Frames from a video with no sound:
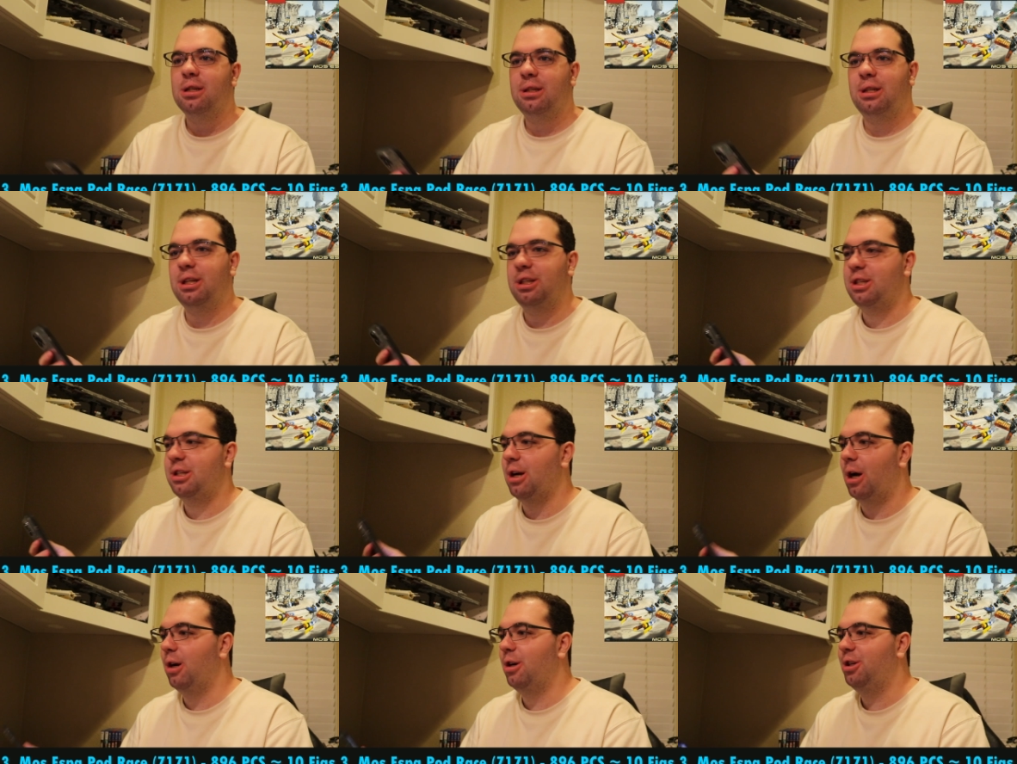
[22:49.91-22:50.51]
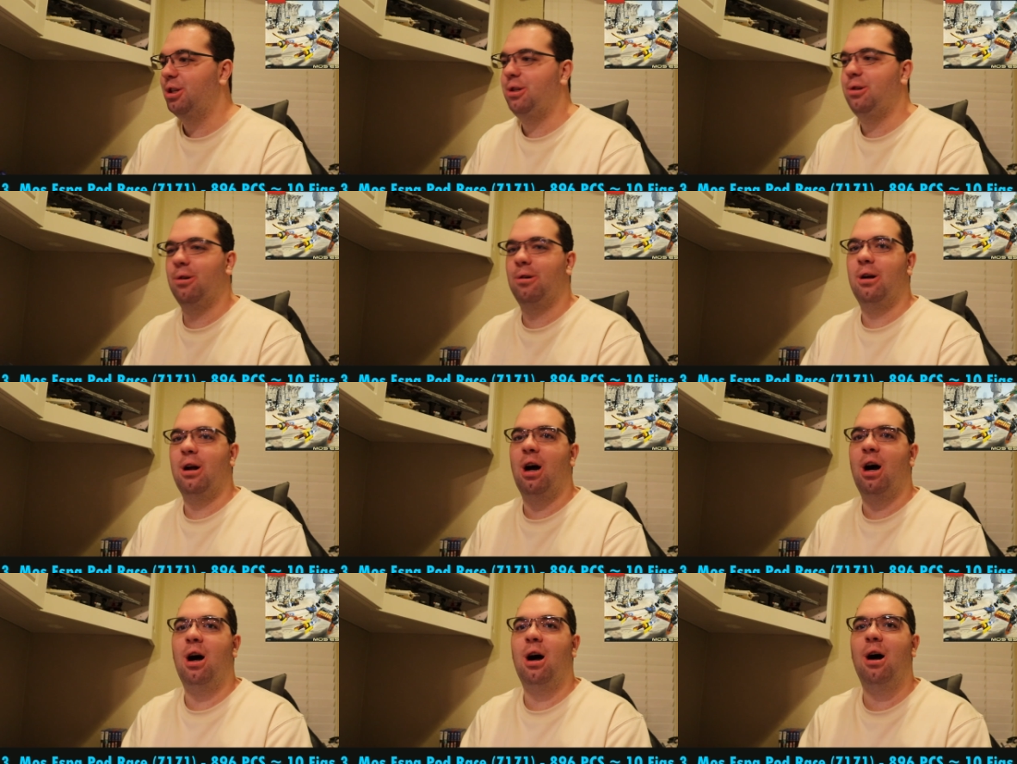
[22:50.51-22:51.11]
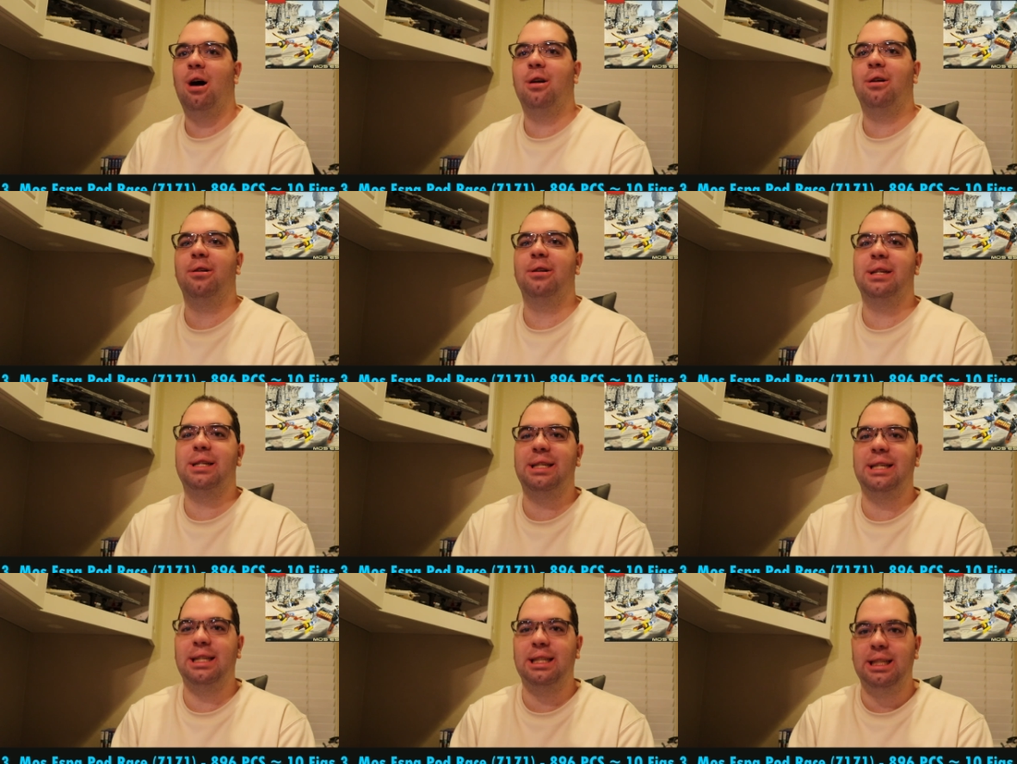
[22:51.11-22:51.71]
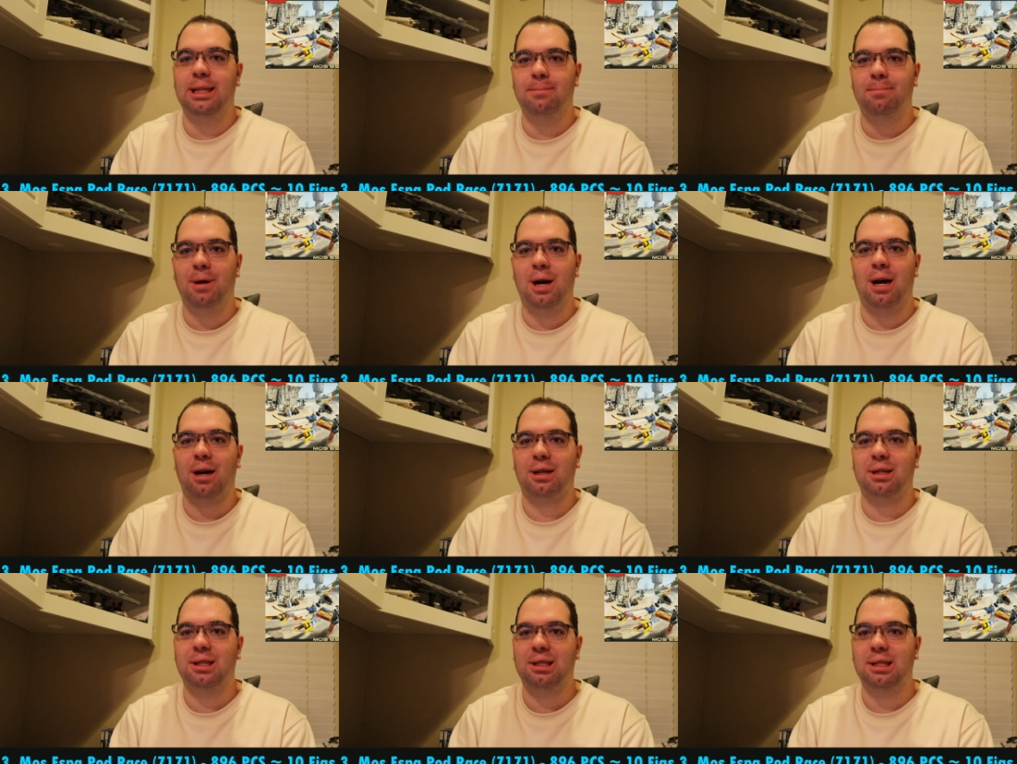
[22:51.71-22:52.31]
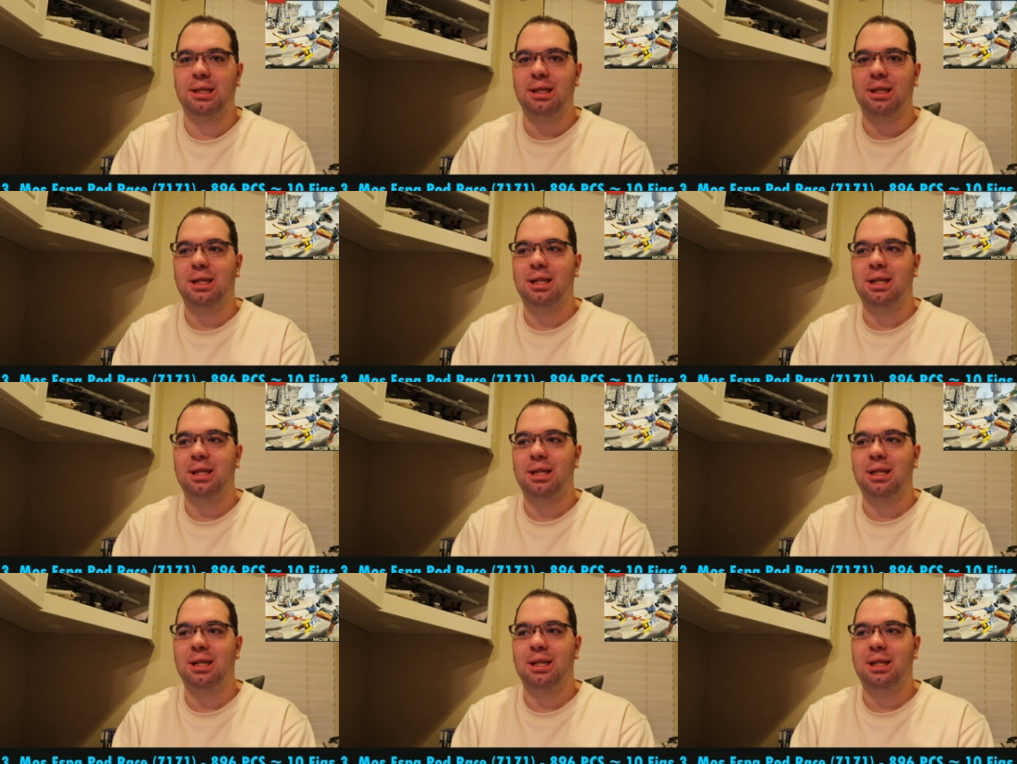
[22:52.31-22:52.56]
The Star Destroyer, $160.